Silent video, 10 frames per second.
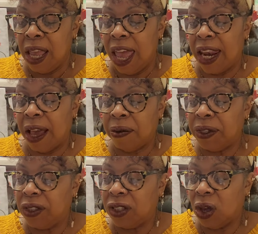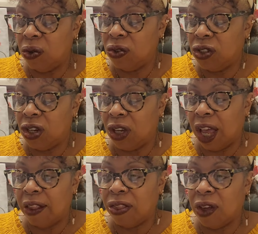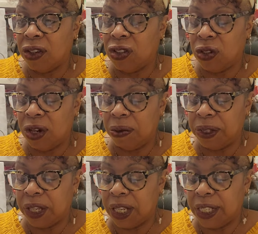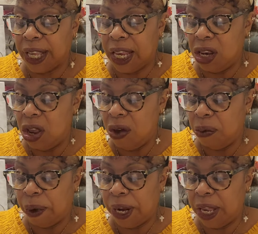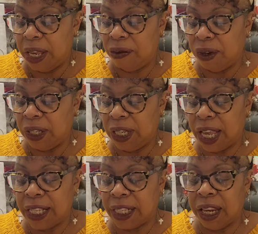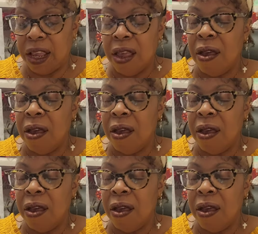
And I was so shook. I thought sure it was going to say new, but it really doesn't.